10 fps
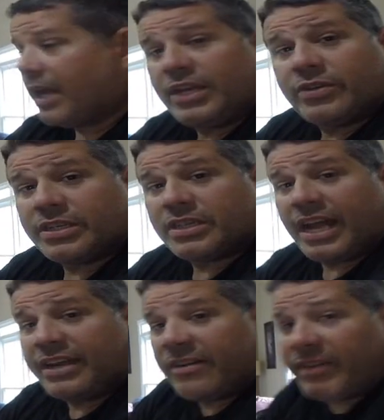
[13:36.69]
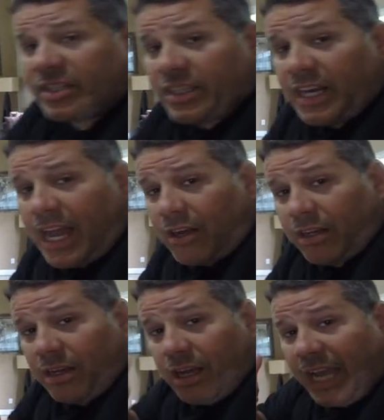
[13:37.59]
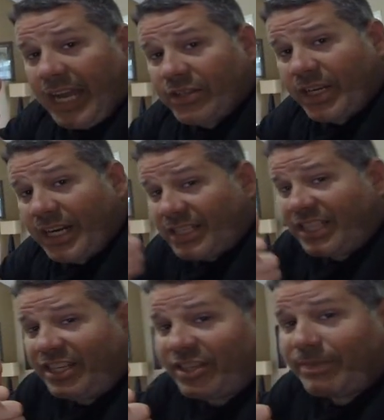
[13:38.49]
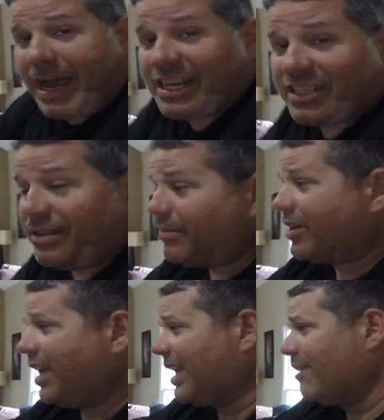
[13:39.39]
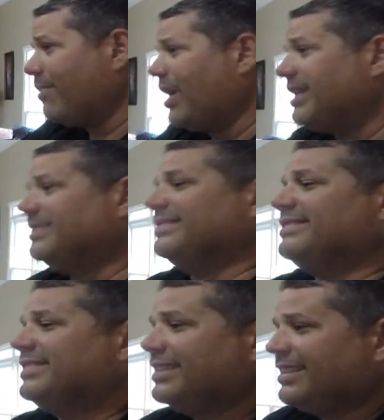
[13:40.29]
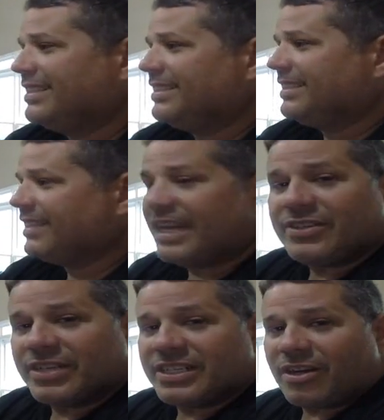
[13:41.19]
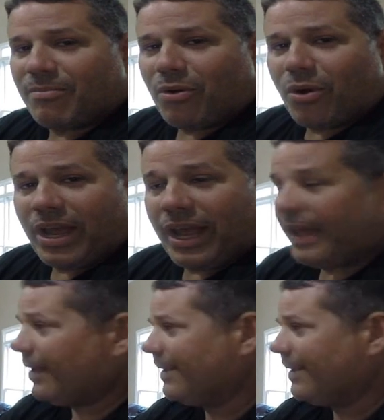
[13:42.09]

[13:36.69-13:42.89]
Adrian's down there fishing now. Good yeah, luck, Adrian. I, I see you're smashing them. You're kicking the butt. He's lead day one. Adrian's like our boy.